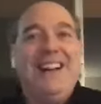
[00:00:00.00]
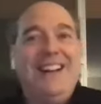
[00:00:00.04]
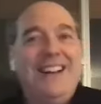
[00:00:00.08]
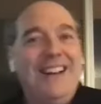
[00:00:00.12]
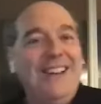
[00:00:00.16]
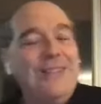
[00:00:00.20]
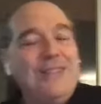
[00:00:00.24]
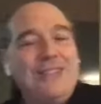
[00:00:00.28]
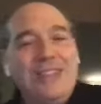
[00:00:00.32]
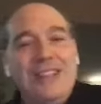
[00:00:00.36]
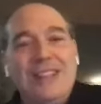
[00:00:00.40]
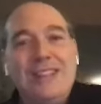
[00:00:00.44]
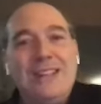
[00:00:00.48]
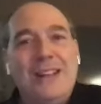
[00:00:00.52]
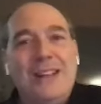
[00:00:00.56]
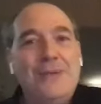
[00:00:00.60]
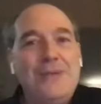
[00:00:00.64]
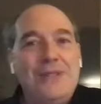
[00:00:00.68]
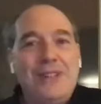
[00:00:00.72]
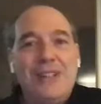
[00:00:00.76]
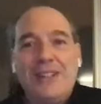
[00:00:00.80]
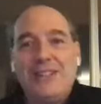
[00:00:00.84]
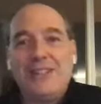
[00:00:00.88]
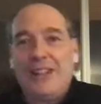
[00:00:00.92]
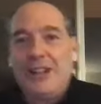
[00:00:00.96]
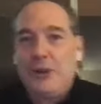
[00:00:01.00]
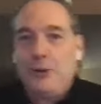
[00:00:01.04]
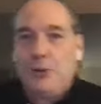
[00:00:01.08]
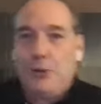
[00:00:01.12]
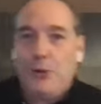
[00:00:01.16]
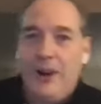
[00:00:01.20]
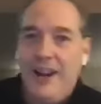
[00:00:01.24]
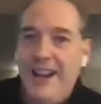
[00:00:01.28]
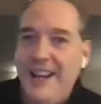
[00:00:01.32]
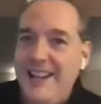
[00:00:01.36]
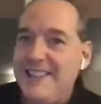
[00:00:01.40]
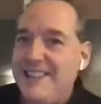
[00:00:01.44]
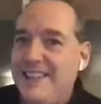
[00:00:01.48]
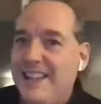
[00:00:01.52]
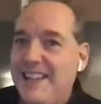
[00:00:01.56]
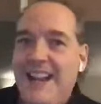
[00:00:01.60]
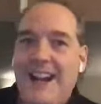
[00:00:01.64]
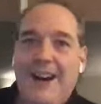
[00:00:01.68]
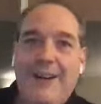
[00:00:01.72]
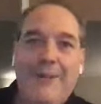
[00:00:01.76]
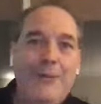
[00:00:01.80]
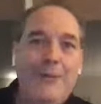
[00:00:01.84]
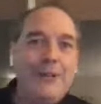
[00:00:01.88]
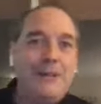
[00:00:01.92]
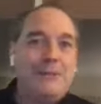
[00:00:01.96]
it was just crazy.
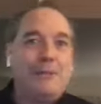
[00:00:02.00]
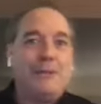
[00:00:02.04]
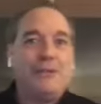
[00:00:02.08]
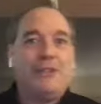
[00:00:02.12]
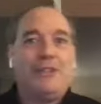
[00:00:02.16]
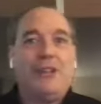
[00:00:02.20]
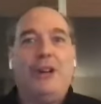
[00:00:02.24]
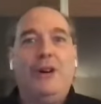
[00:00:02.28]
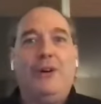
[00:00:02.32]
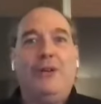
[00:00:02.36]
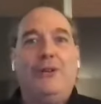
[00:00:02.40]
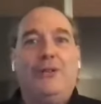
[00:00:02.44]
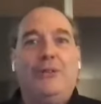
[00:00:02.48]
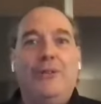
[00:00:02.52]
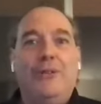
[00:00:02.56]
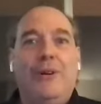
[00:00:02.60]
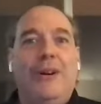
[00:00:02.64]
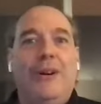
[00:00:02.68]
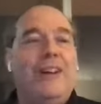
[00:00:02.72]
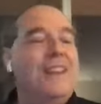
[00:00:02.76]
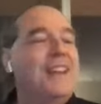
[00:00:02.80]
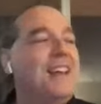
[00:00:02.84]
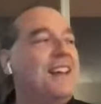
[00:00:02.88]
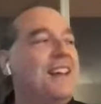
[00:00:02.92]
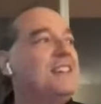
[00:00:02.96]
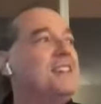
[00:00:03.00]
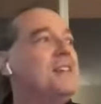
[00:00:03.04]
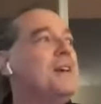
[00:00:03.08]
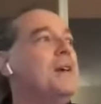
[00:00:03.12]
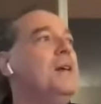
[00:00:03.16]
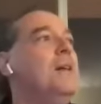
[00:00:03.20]
How are we supposed to go through all this?